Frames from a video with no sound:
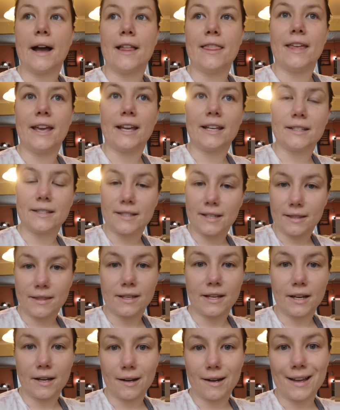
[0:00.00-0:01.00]
they can sit
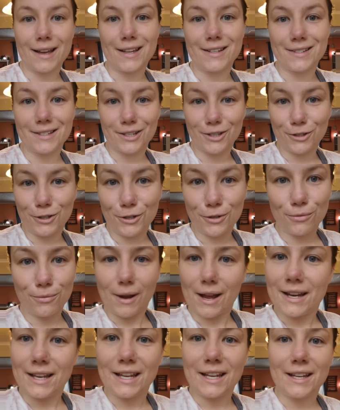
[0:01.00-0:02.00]
there until you're
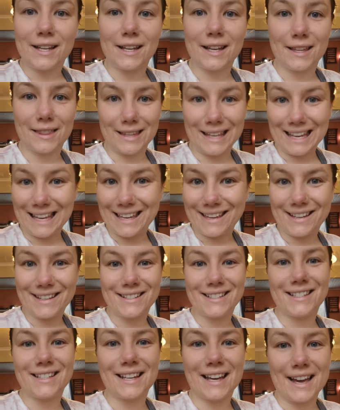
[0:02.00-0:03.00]
ready in the
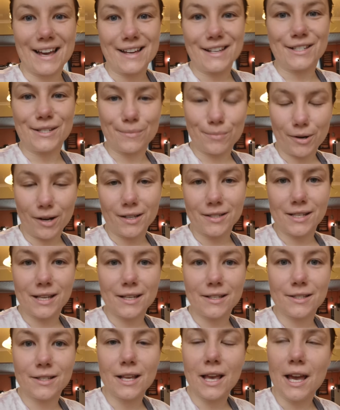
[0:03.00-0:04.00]
heat to
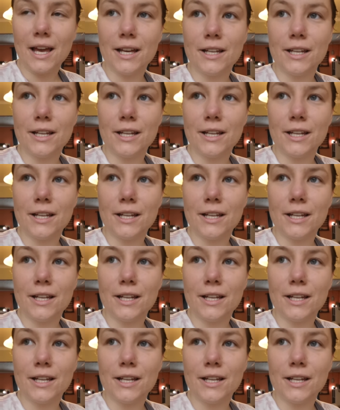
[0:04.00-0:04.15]
process.